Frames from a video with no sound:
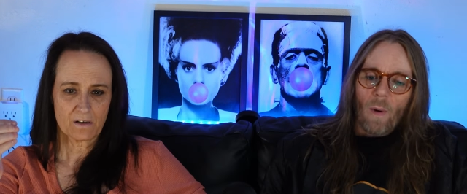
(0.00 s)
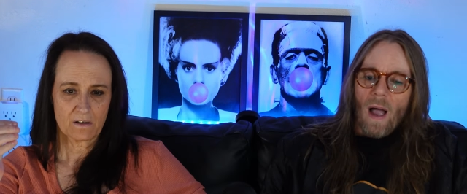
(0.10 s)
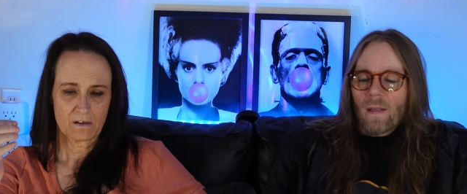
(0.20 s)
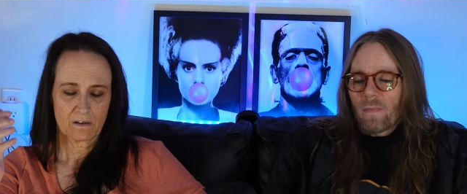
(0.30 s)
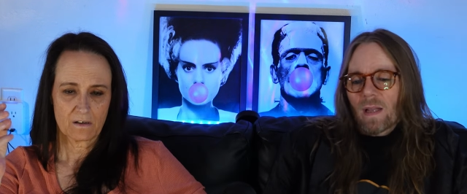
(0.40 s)
Speaker 1: Well,
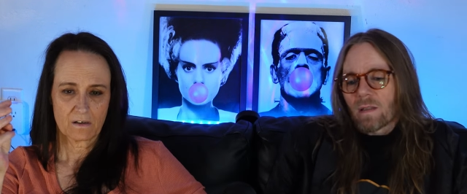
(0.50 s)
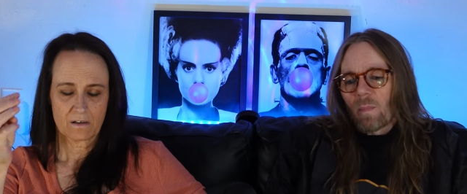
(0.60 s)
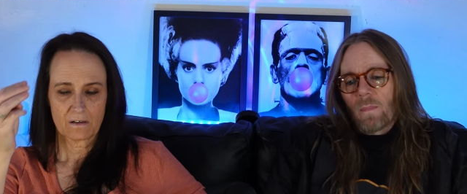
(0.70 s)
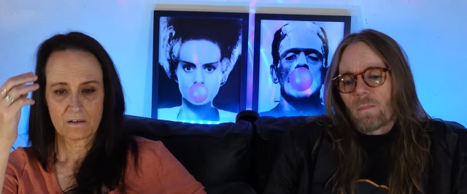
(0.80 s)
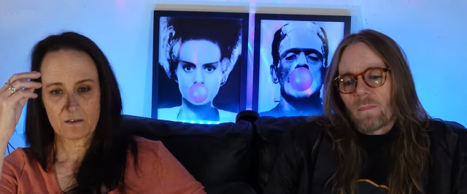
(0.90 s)
I, that's
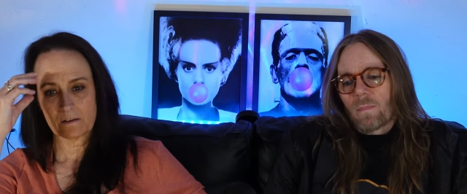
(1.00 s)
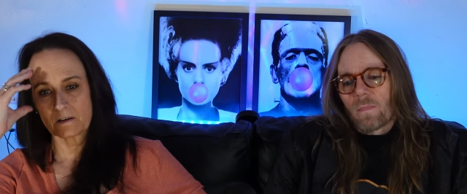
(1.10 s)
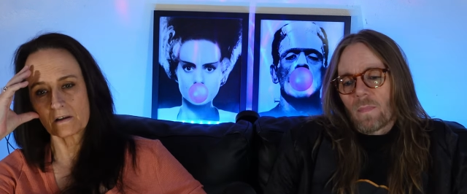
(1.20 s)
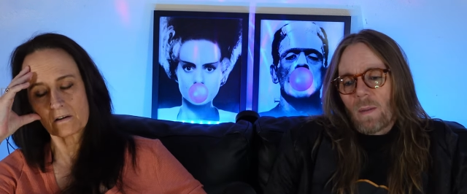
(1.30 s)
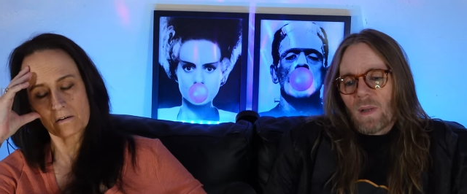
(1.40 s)
my,
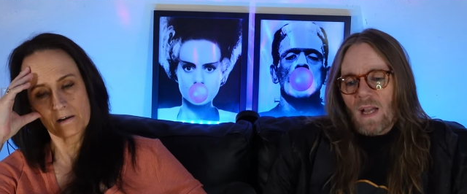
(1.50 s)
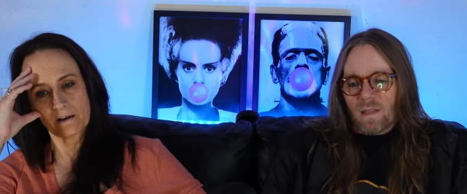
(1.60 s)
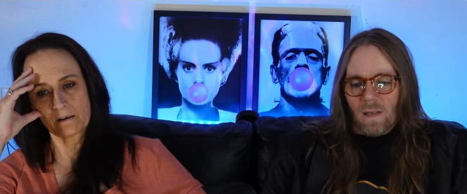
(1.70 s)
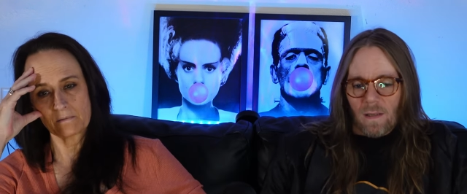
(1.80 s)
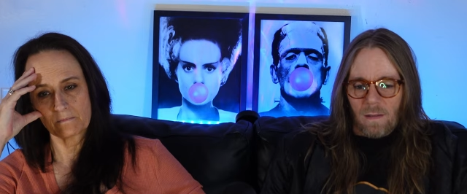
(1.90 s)
I'm okay.
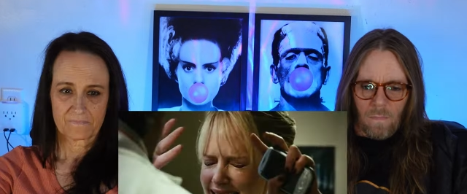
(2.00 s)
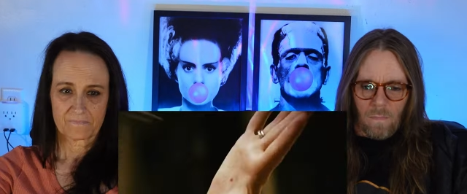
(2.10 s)
guessing.